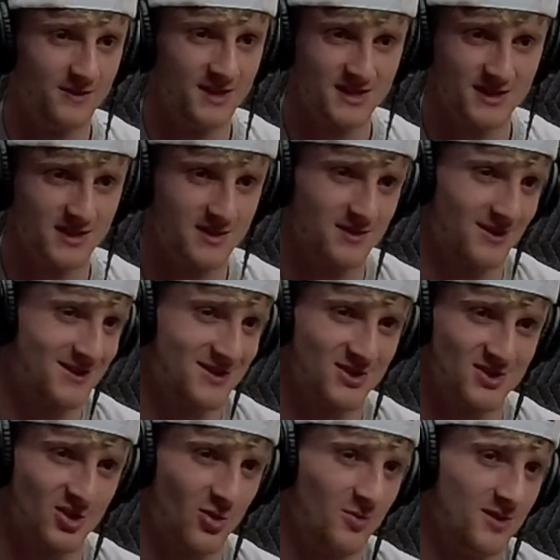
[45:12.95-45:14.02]
It's
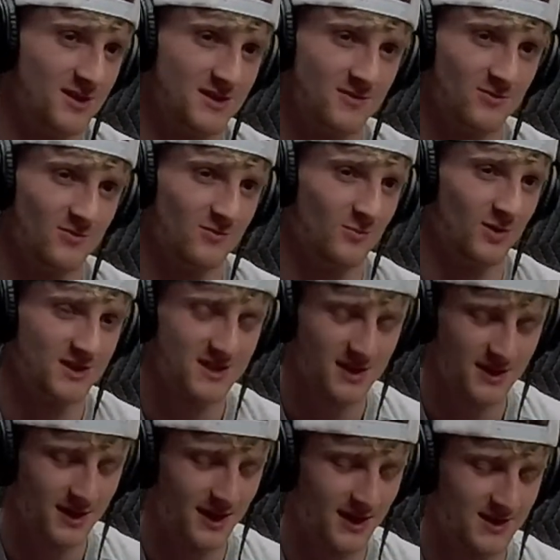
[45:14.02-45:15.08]
just always, what's
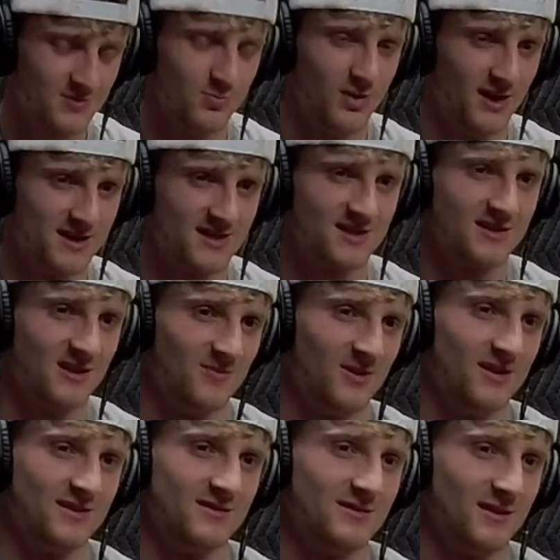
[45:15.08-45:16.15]
the next best step
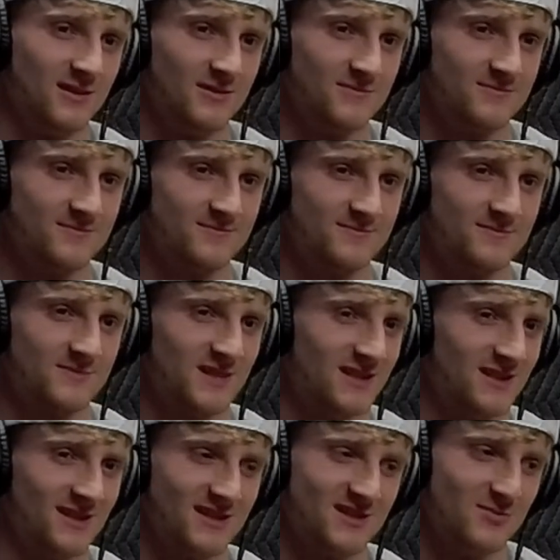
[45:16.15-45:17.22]
I can take? And I
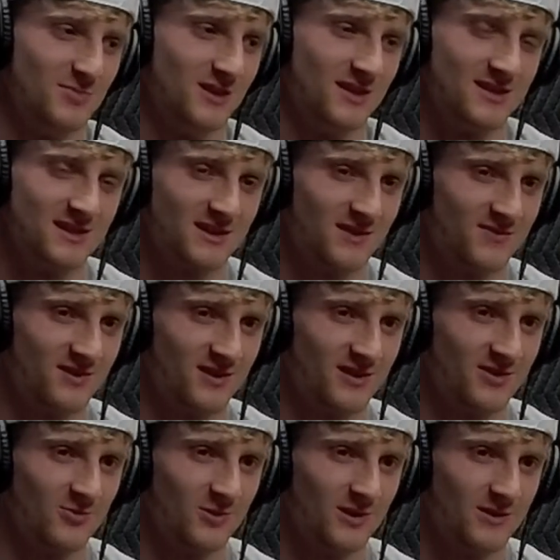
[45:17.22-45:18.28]
think that's the biggest thing I've
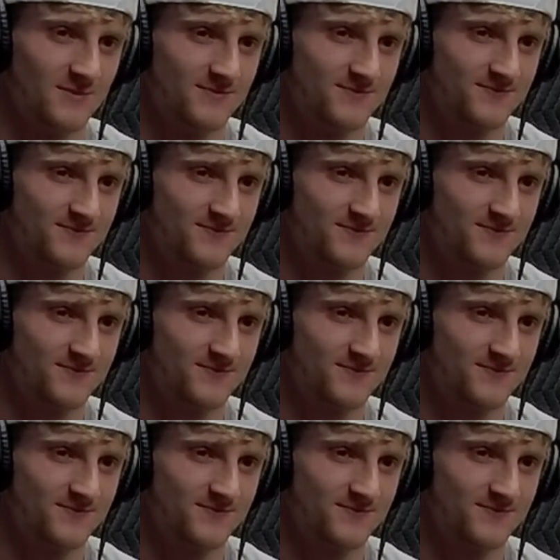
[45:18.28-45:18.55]
taken away.